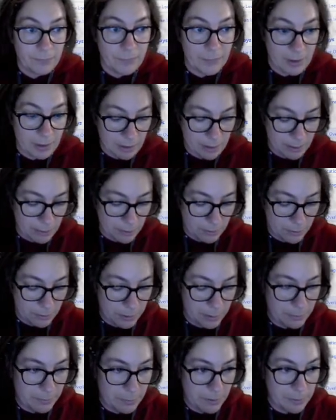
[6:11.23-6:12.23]
And we
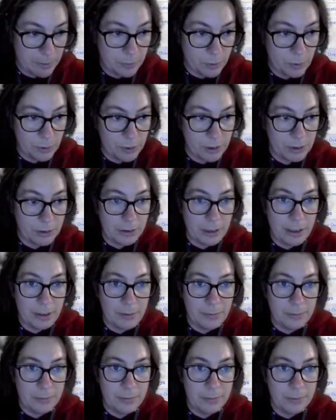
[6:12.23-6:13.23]
can maybe put
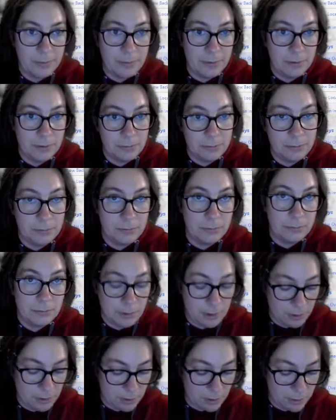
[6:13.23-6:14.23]
name
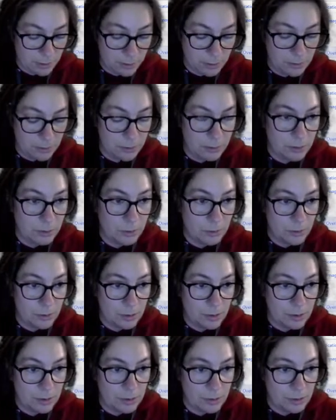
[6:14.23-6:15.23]

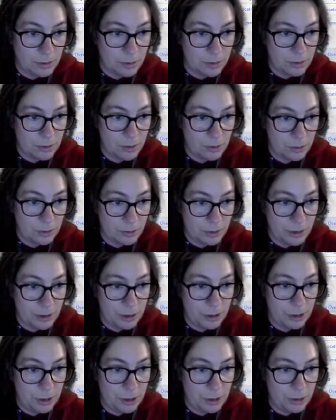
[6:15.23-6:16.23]
goods
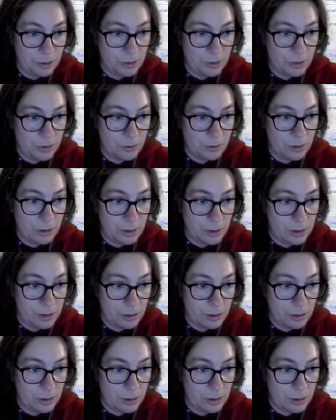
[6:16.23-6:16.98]
storage source